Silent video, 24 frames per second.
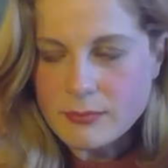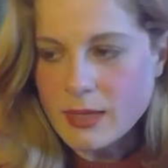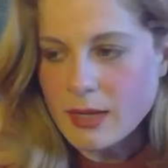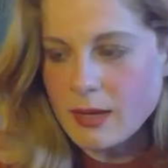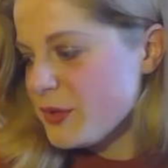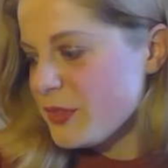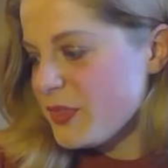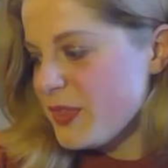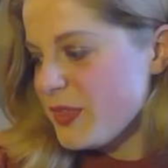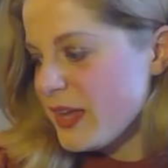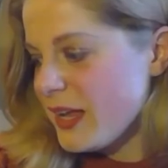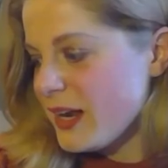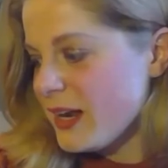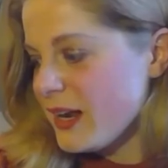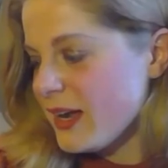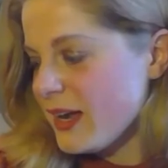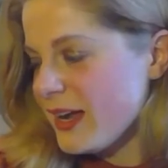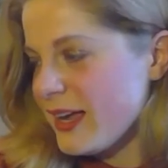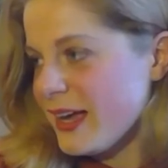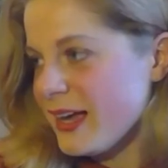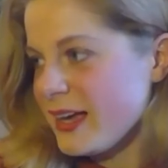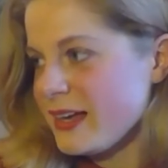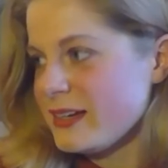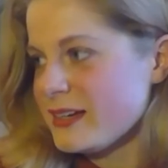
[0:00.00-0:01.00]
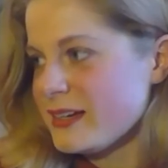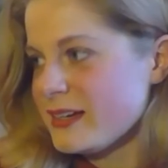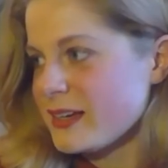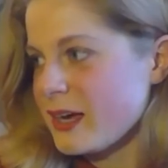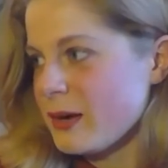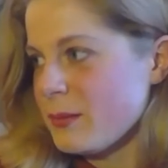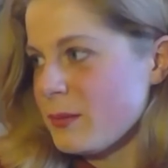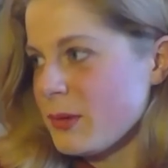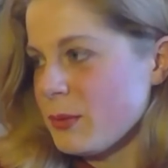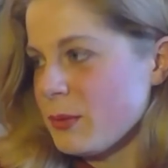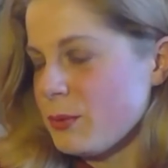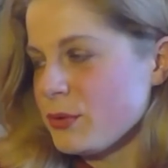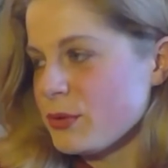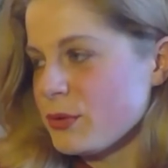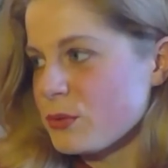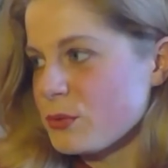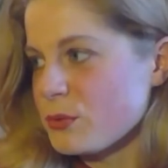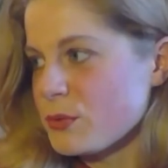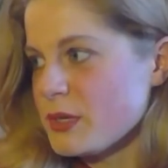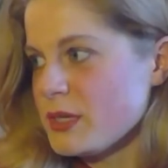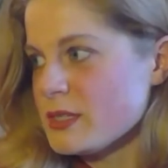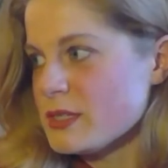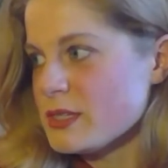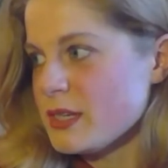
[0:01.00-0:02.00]
But then I had to come up with
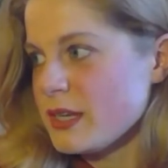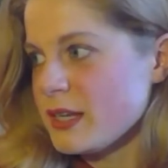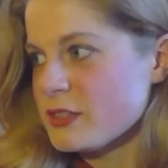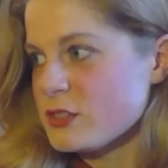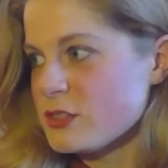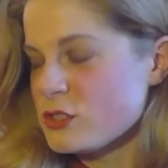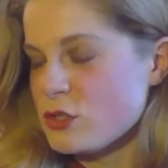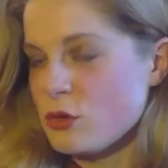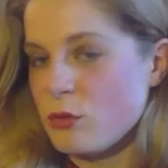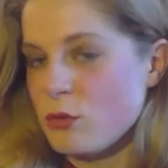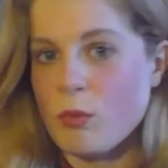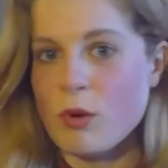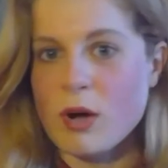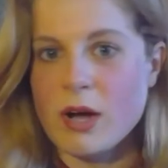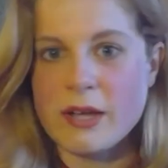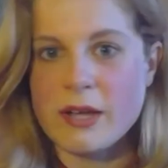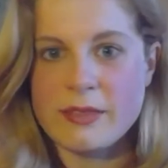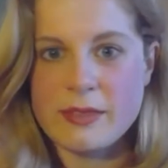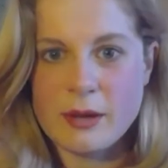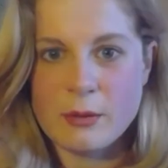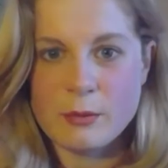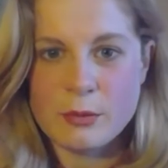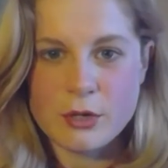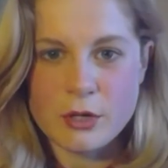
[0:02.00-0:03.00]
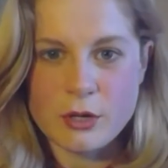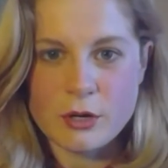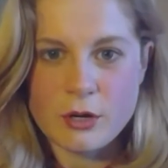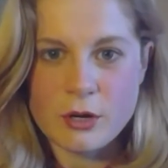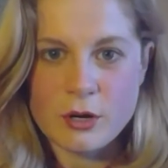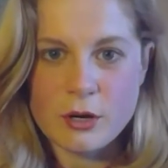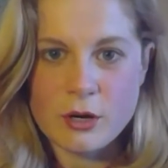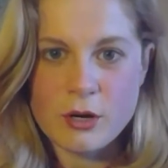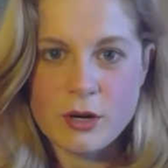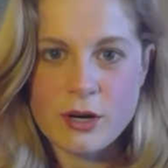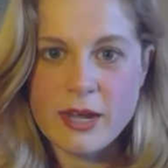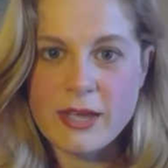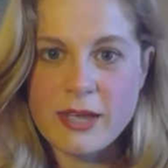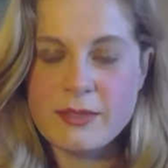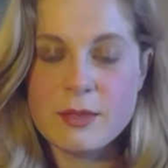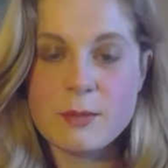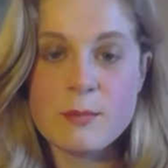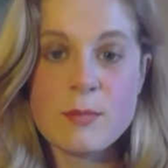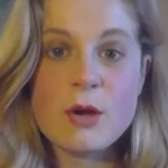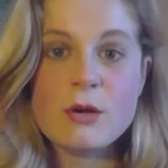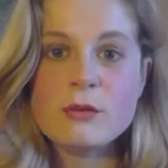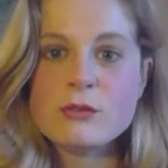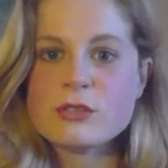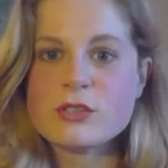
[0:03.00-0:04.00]
a reason as to why that would occur.
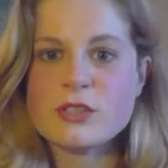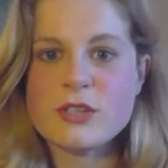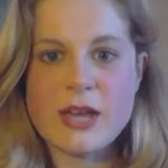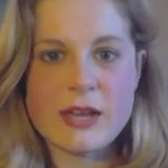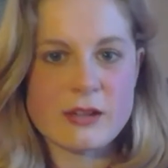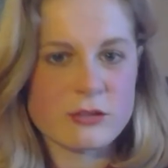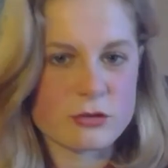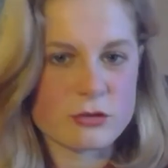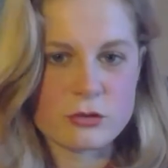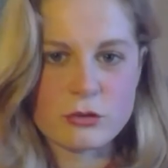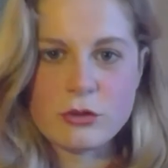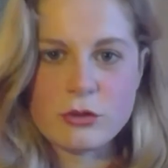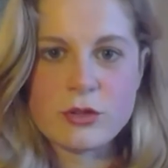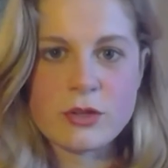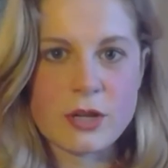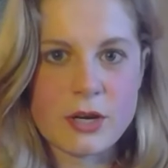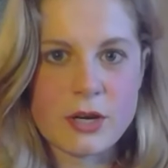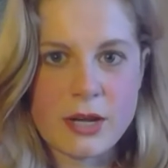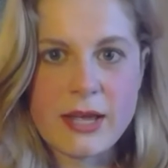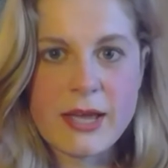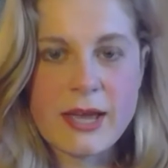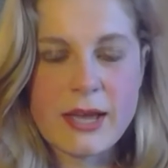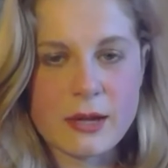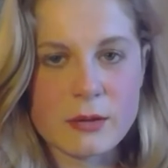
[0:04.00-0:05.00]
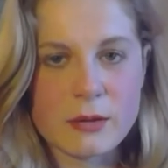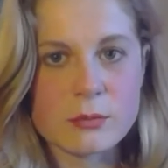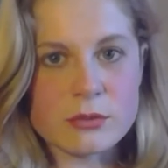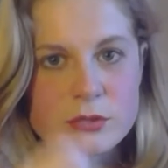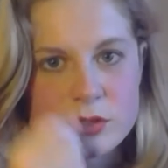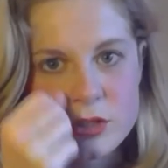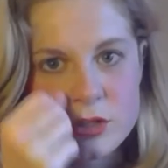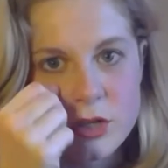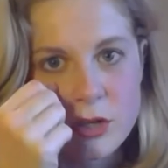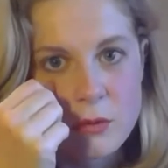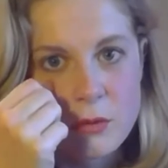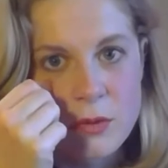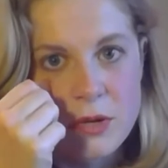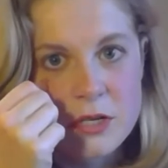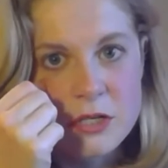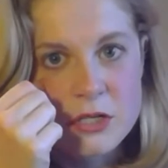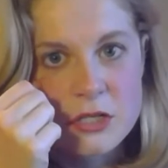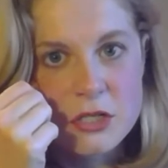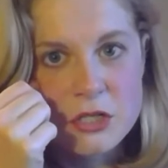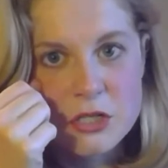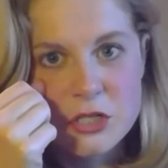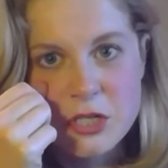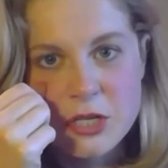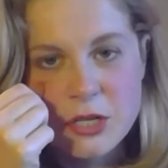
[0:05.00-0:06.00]
And the most natural thought I had was
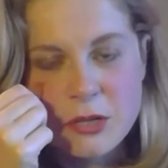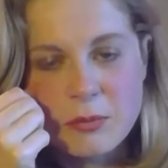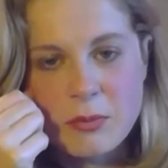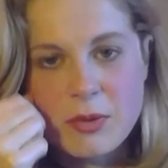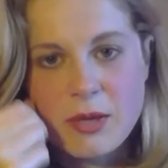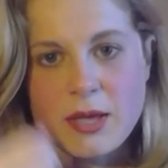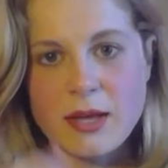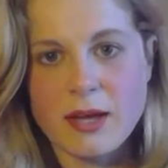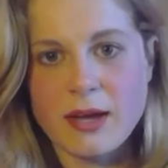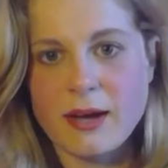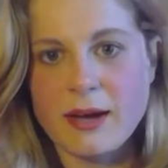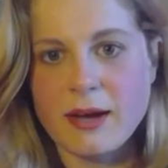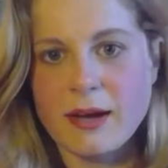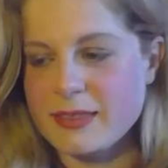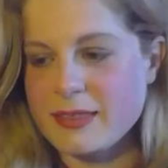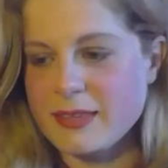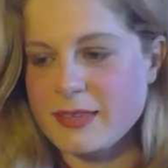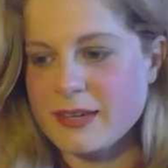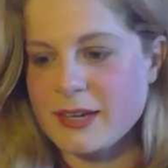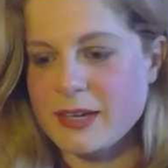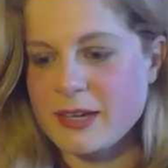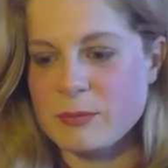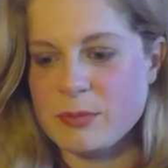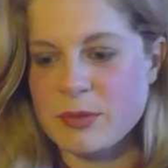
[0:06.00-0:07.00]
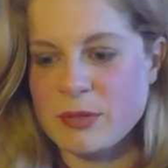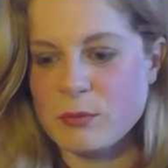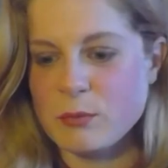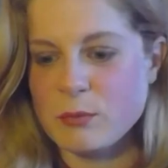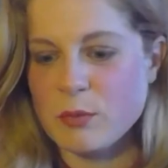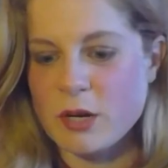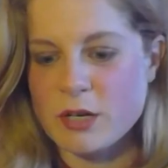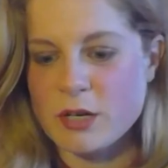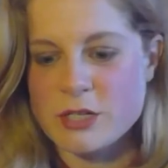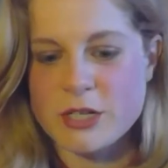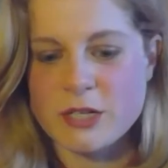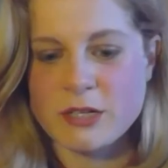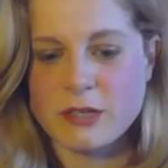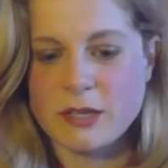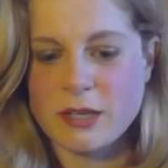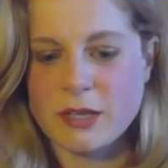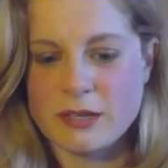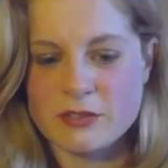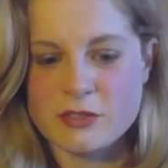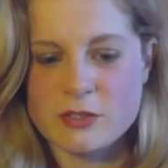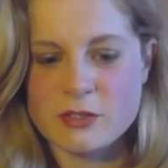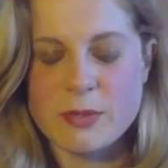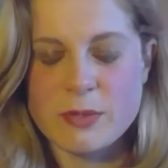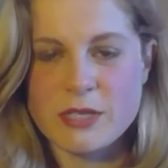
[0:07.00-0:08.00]
generation ship. And I think I'd been watching a
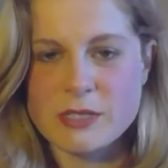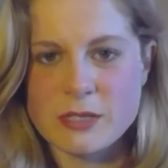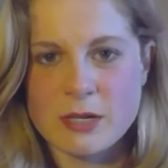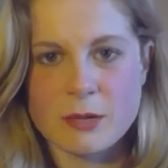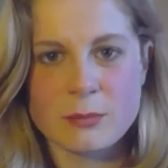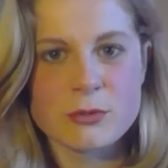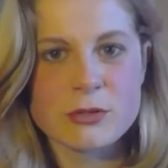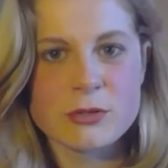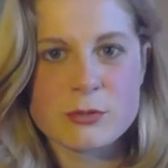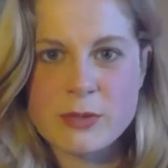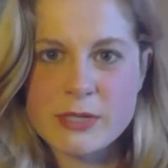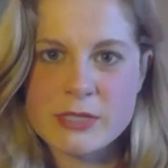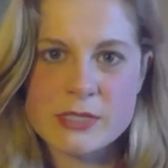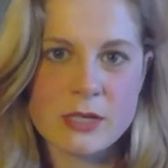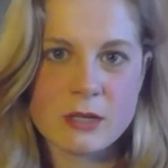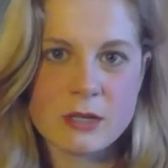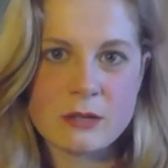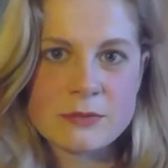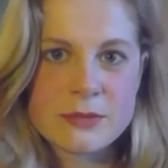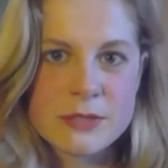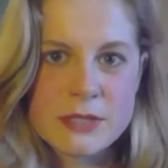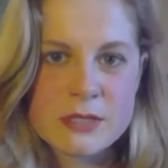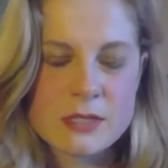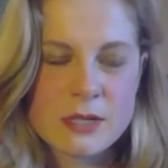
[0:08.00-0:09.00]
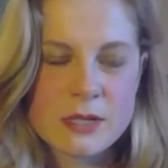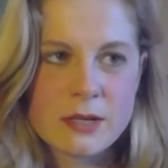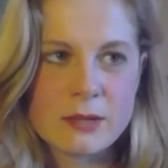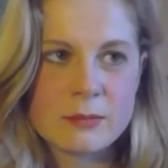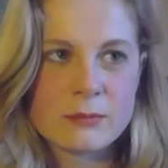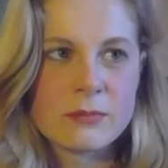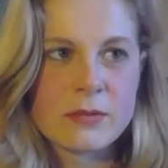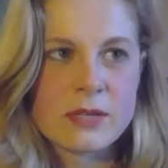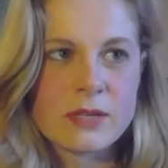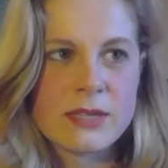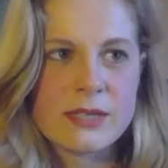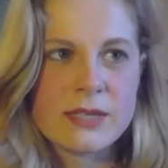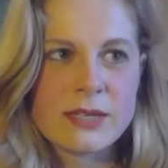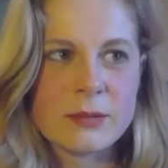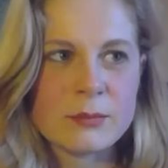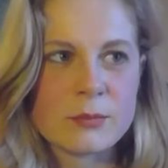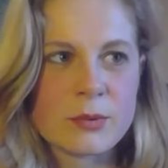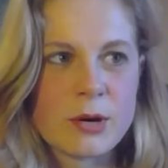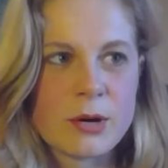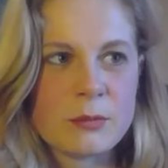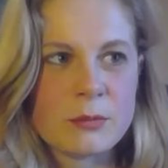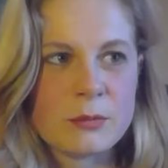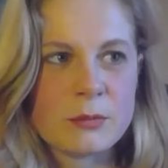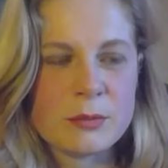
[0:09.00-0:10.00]
lot of space operas myself at the time. I think
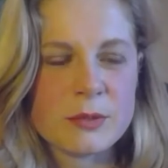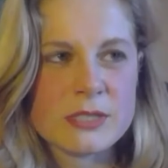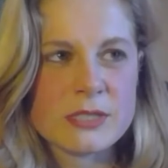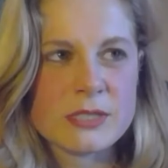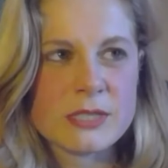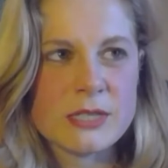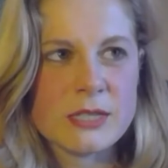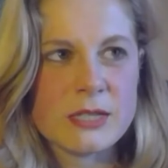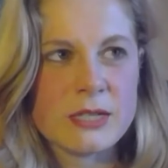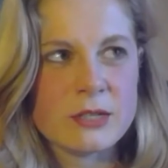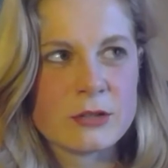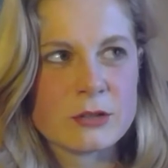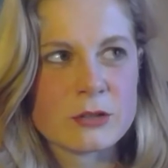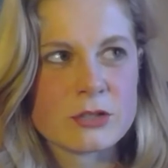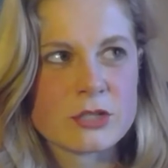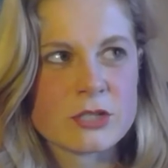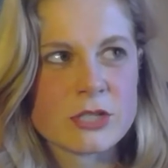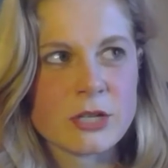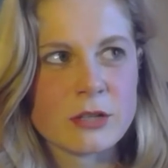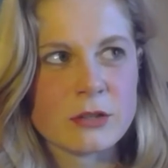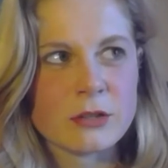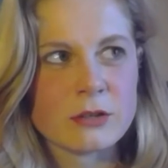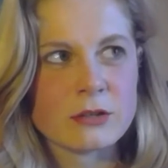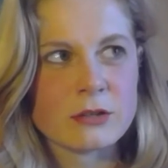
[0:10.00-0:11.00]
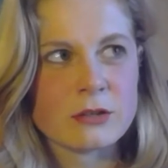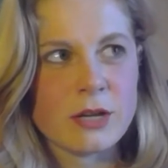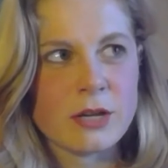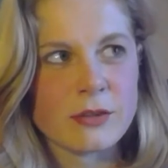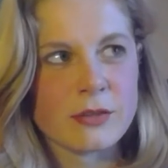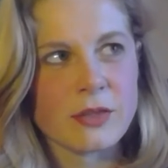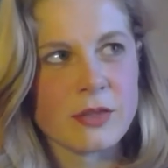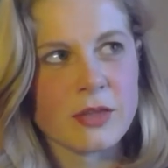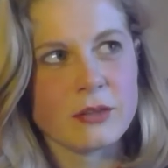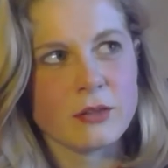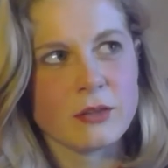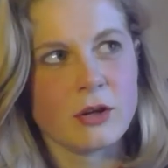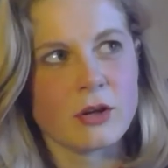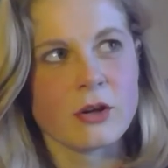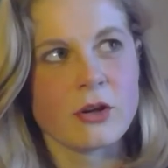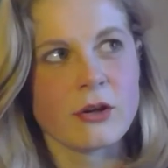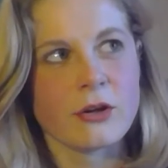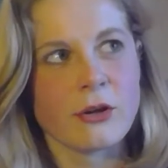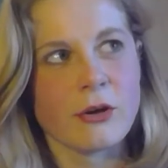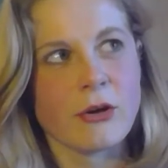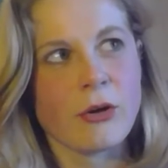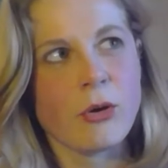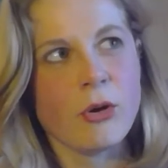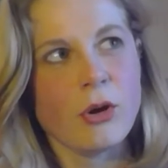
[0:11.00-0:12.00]
I'd probably seen Interstellar not that
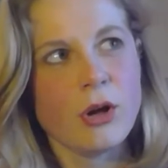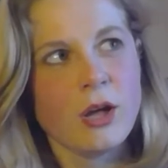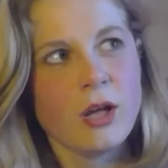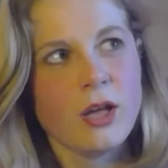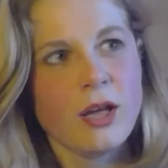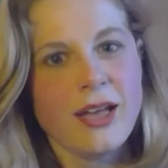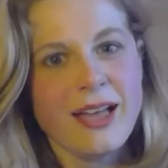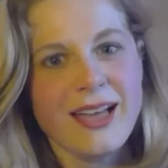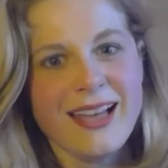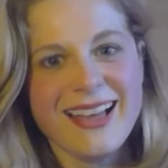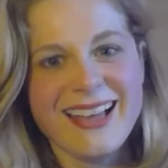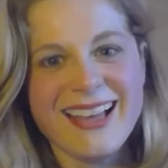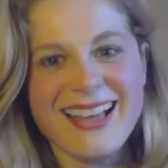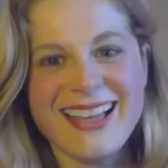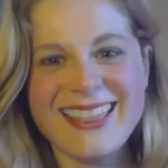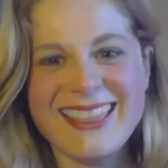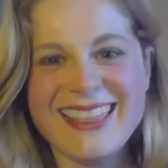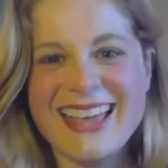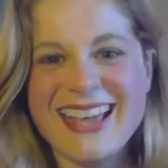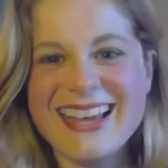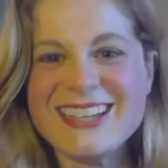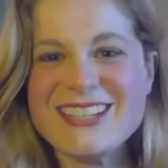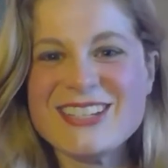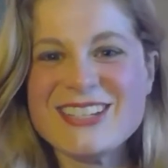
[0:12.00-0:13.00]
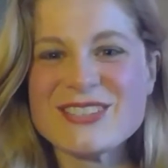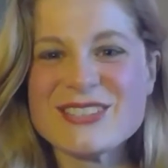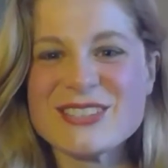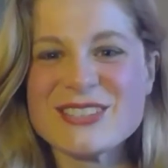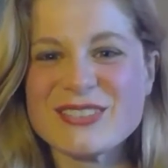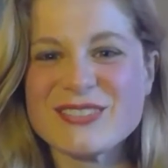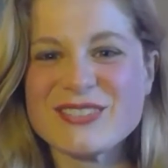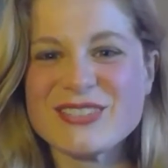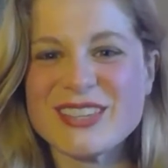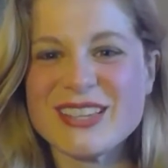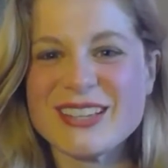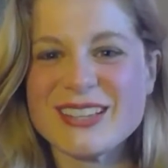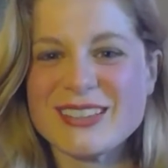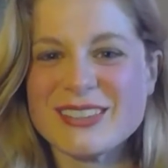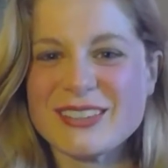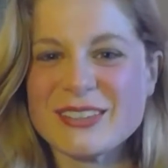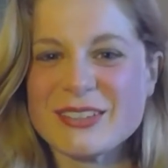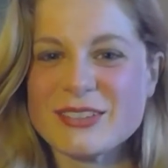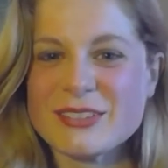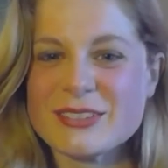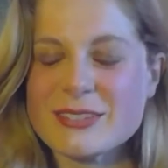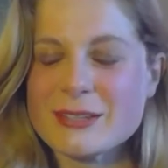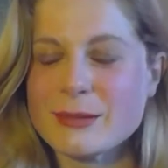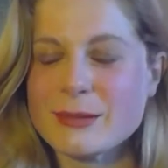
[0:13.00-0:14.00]
long ago. And they do something a
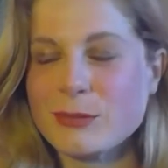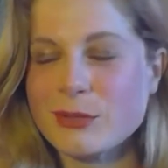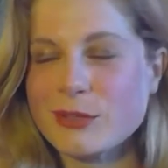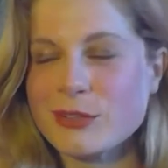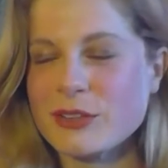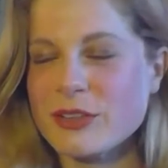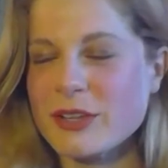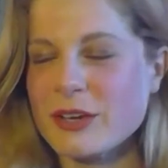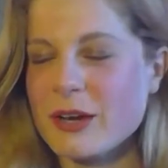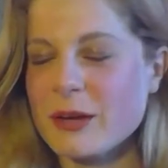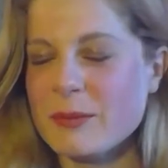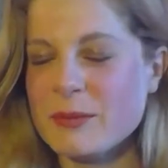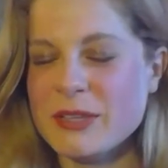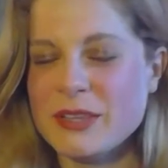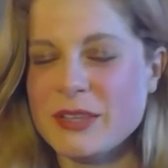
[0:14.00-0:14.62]
little similar there.